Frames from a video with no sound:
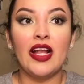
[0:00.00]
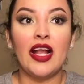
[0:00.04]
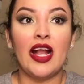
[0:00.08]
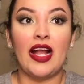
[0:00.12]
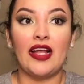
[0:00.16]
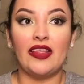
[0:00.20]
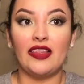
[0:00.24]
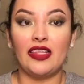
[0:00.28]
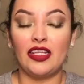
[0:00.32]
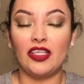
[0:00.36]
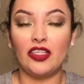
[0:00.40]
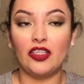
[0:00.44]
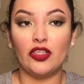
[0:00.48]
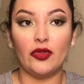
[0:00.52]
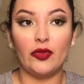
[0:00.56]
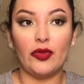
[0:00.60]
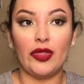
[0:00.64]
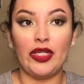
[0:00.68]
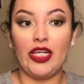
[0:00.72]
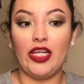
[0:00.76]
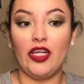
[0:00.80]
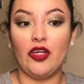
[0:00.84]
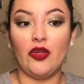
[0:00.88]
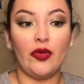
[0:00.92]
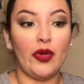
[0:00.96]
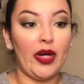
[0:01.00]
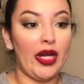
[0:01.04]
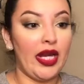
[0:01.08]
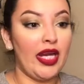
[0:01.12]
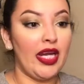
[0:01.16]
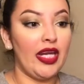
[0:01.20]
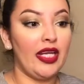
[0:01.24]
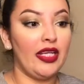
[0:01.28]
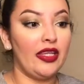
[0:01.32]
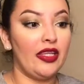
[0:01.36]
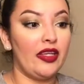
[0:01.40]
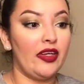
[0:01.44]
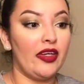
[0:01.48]
I think they're really
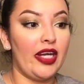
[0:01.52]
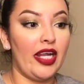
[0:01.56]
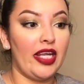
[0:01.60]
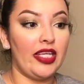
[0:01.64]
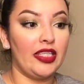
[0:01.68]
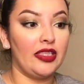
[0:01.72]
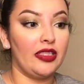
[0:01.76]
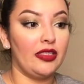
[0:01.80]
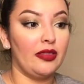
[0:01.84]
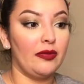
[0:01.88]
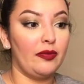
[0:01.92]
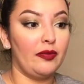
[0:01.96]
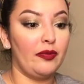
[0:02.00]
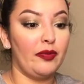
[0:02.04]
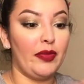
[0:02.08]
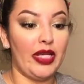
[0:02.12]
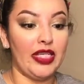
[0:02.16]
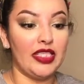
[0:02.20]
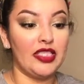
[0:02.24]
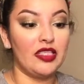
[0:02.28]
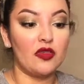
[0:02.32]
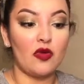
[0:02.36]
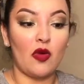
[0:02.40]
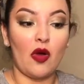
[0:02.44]
great. They're like the best